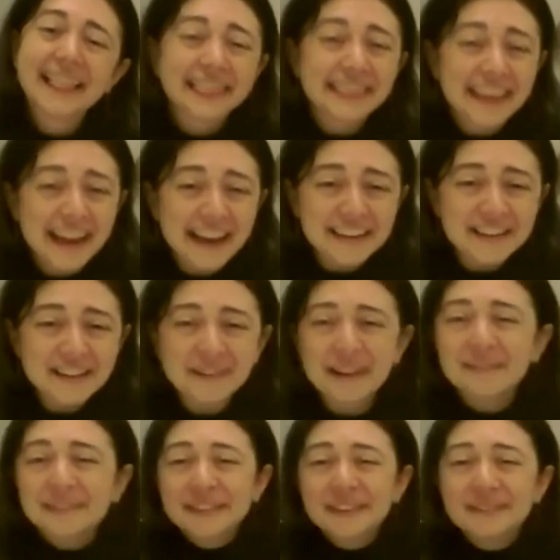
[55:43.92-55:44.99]
Thank you.
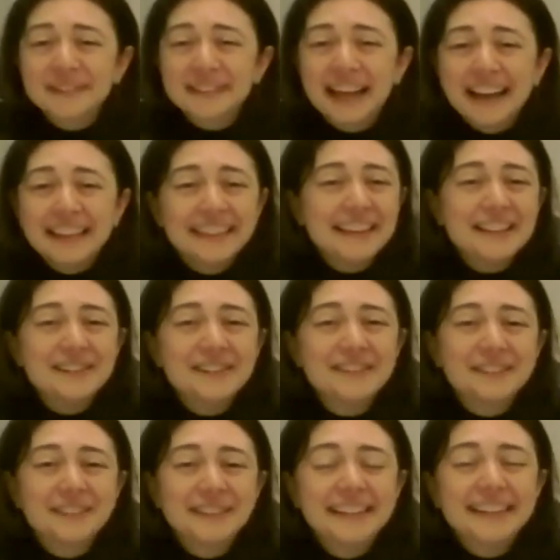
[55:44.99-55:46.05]
I'm so glad that you
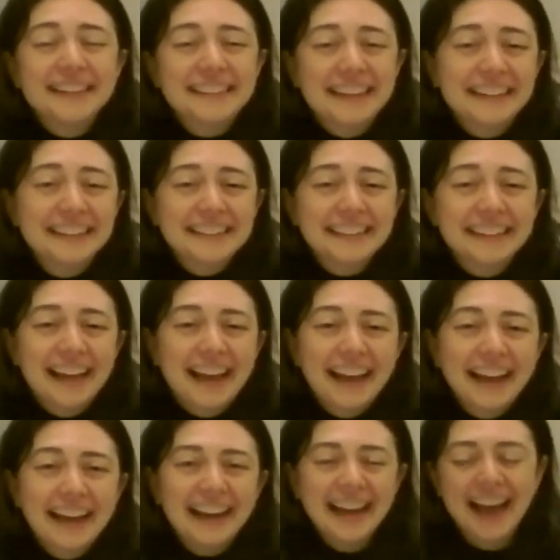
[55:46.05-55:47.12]
joined us here
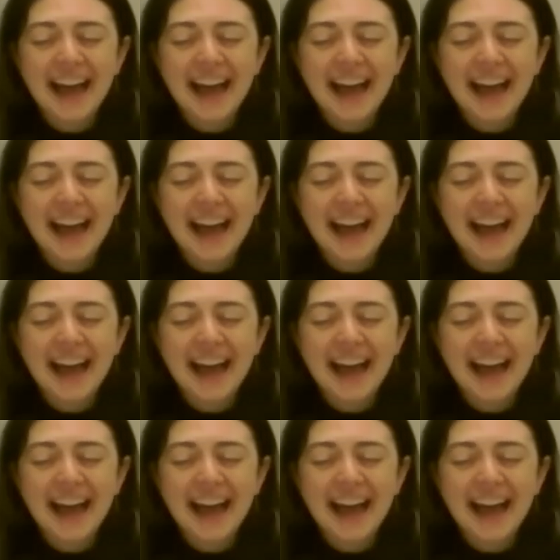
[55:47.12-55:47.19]
tonight.